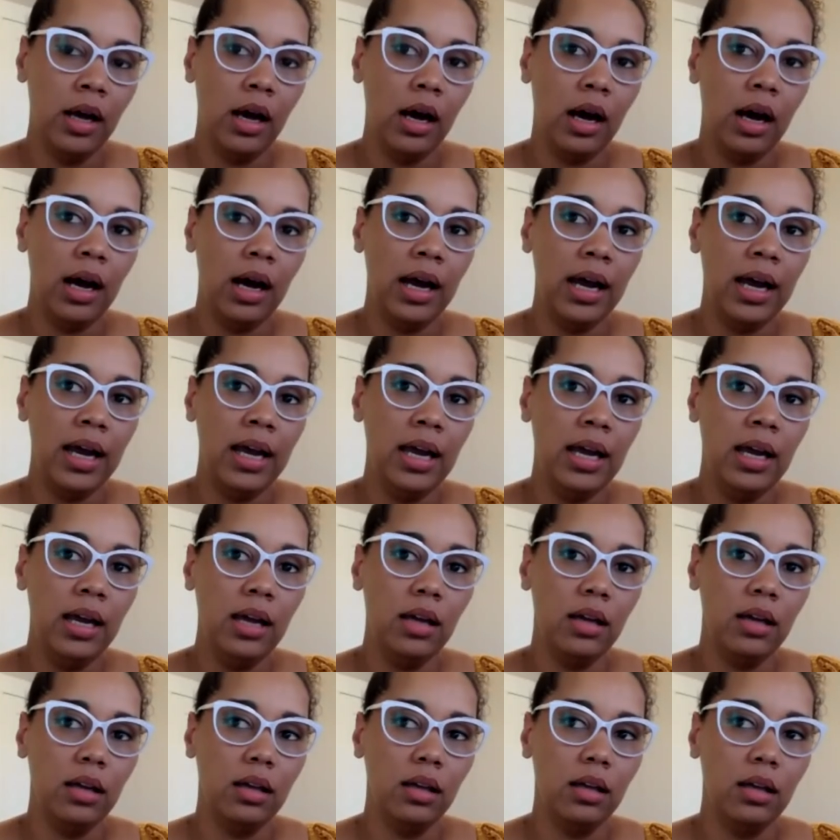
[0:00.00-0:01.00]

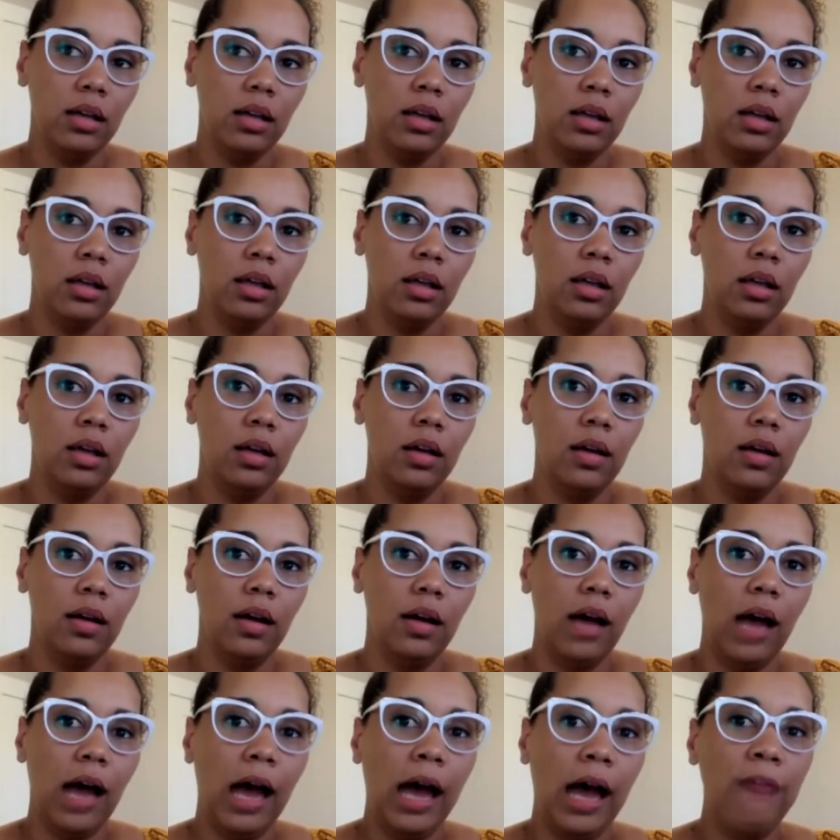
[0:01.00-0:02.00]
I
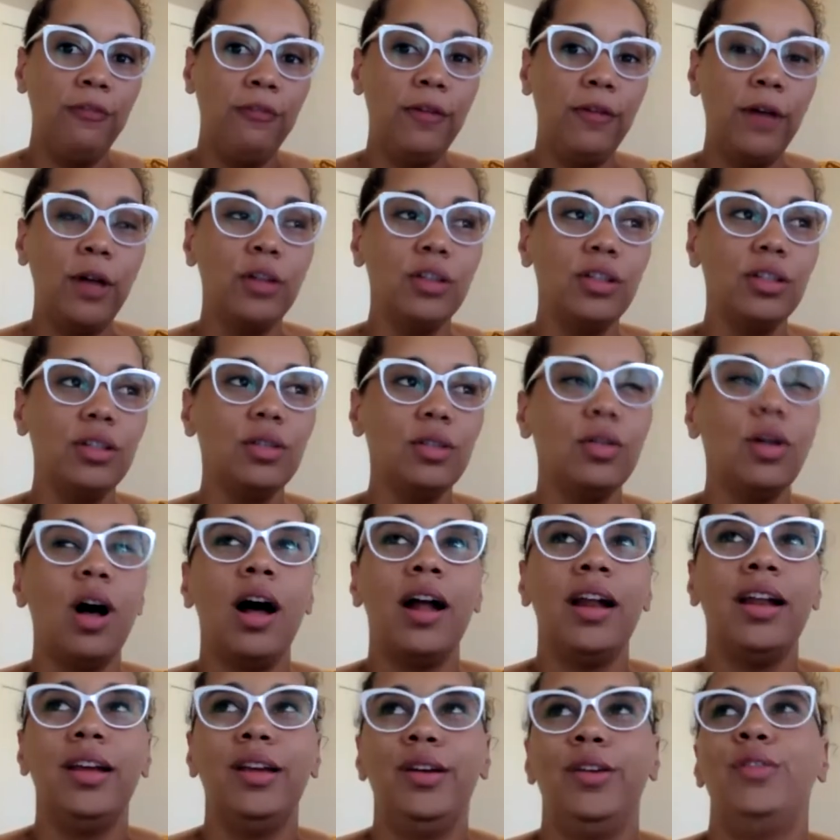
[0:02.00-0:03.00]
felt a
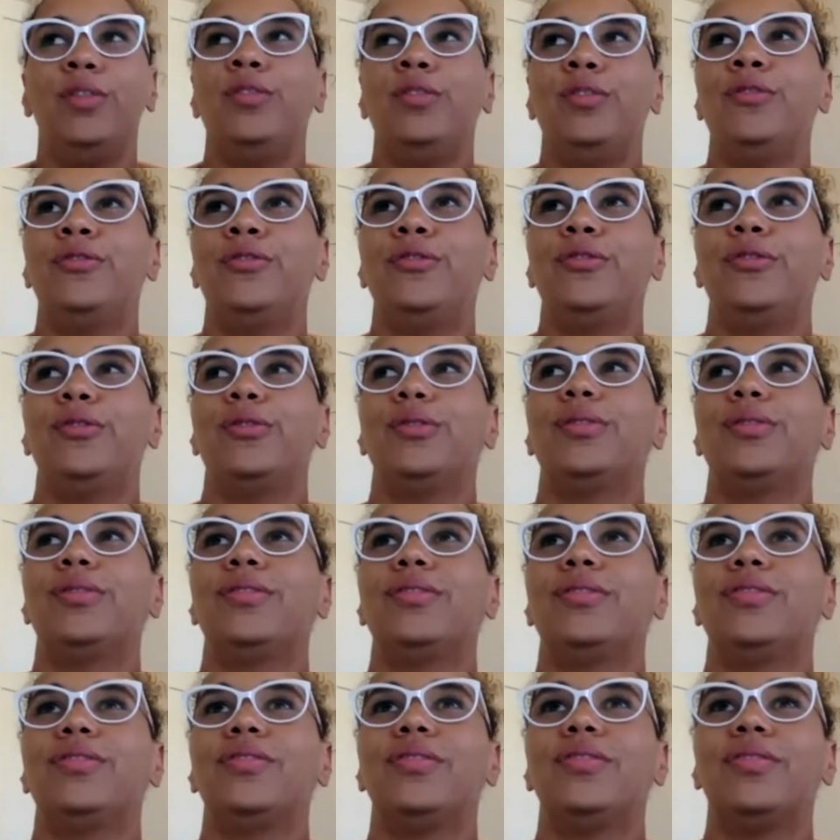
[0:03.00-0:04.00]
lot of
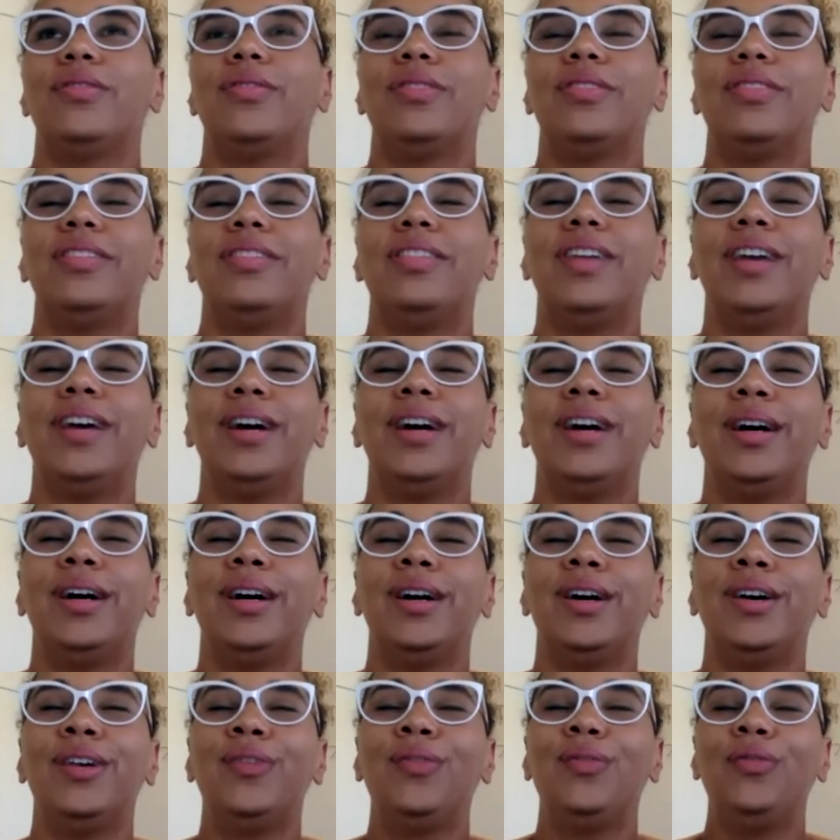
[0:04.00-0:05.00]

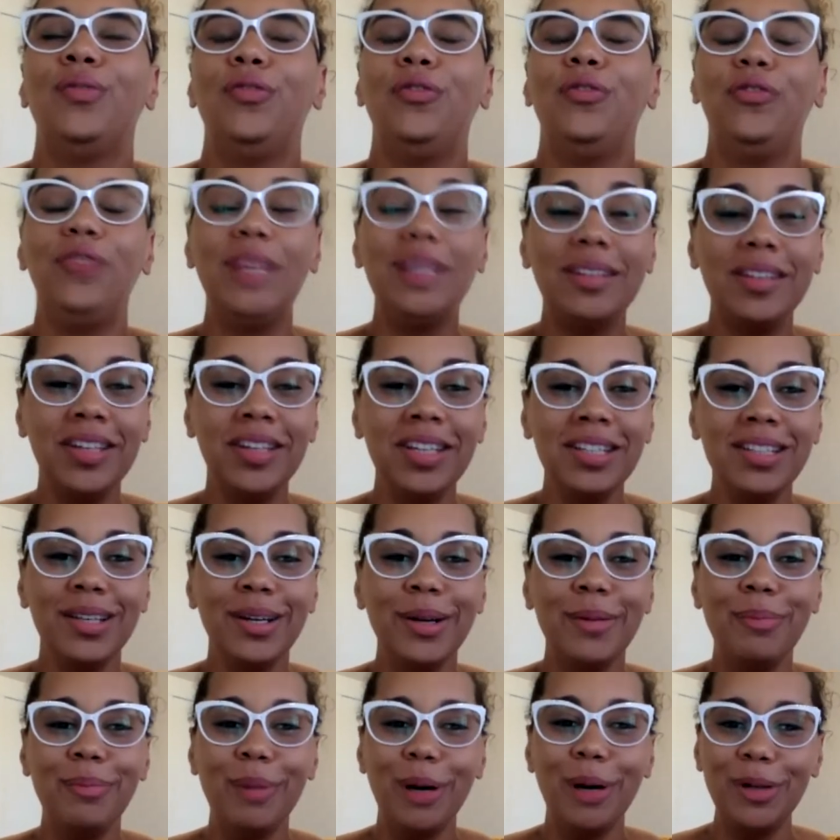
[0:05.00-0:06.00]
the feelings and
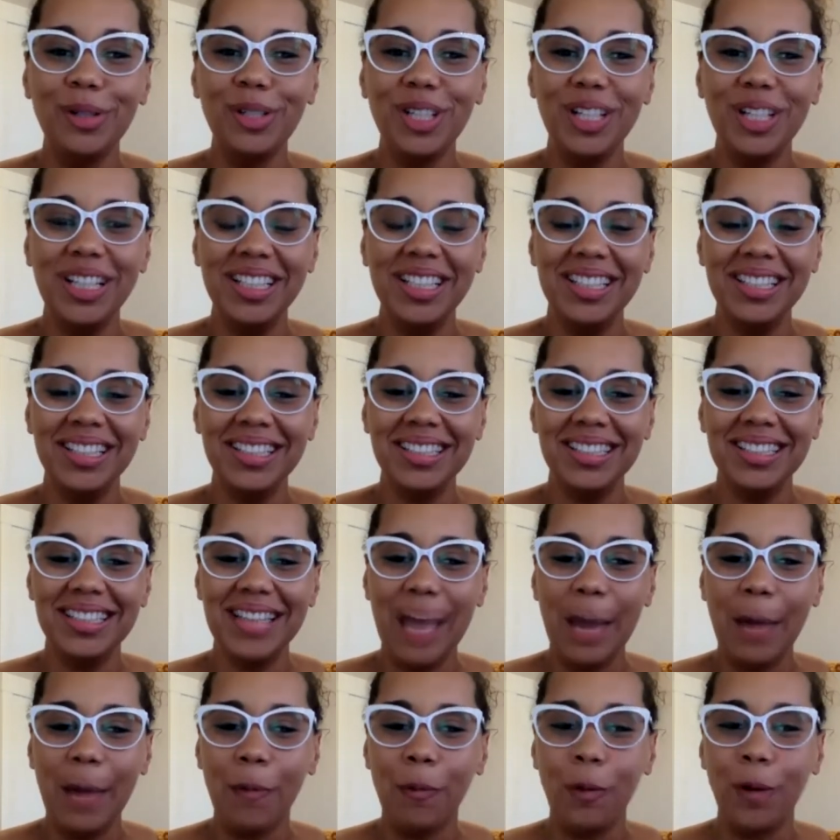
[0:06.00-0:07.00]
emotions
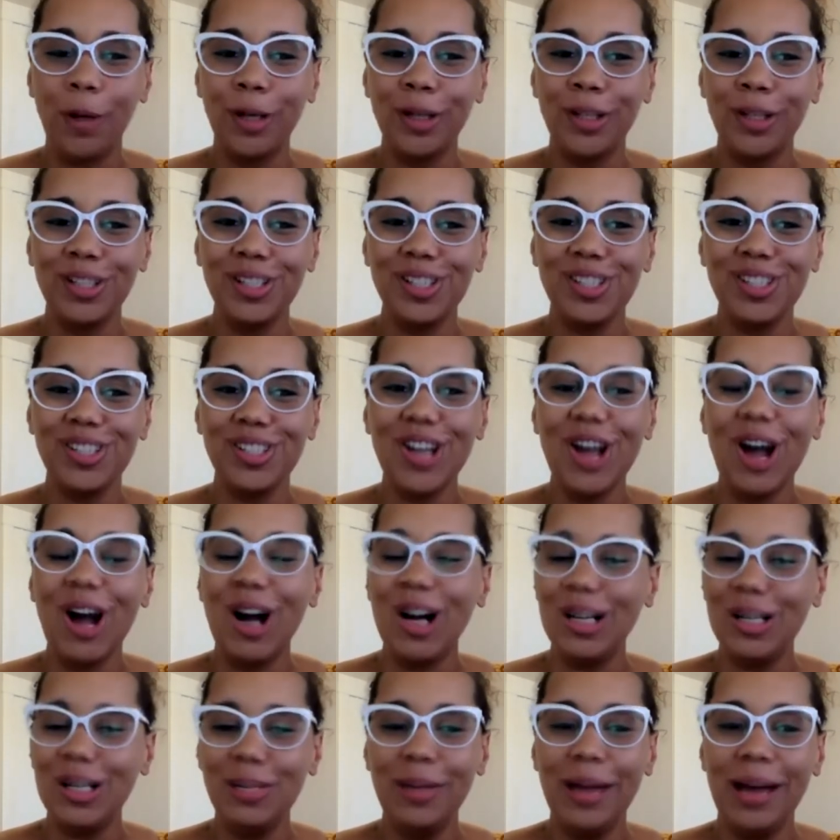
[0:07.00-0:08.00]
that weren't
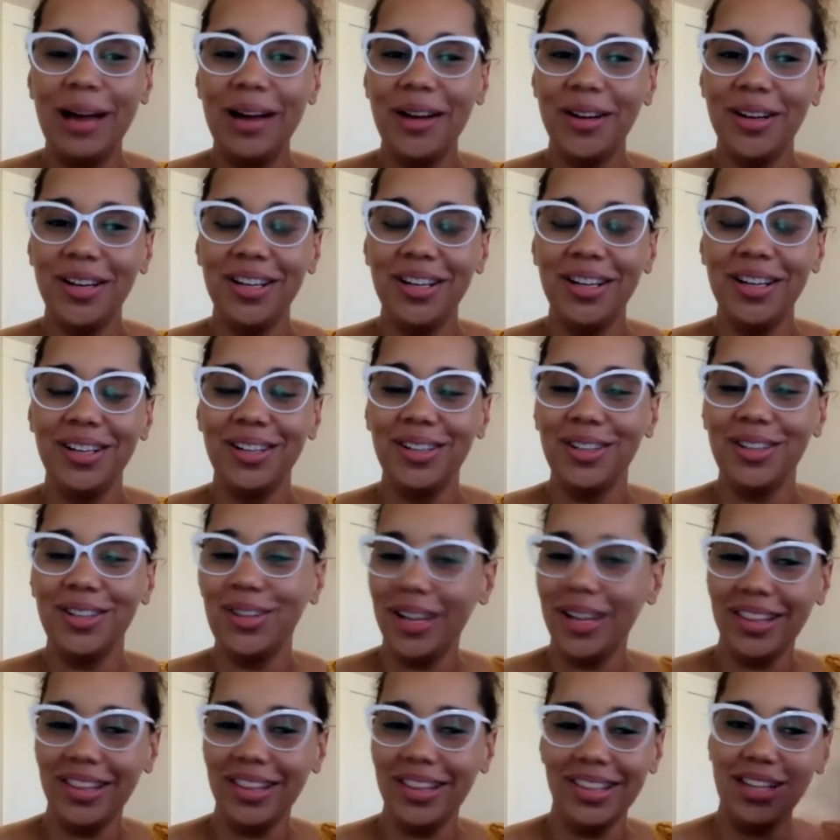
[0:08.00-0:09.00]
talked about in a
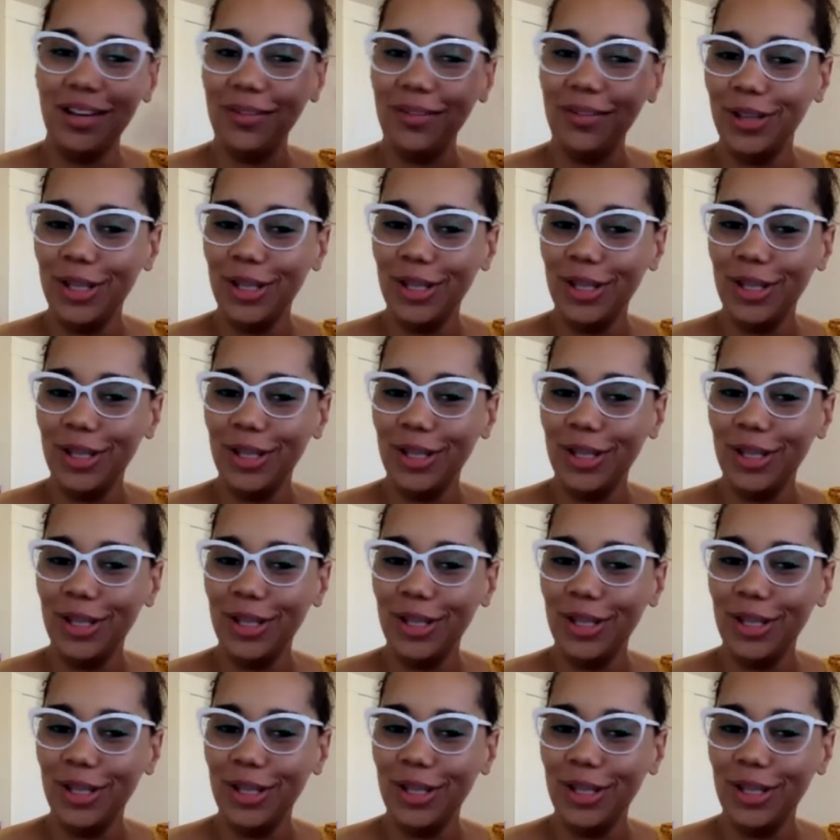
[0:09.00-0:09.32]
lot of the stuff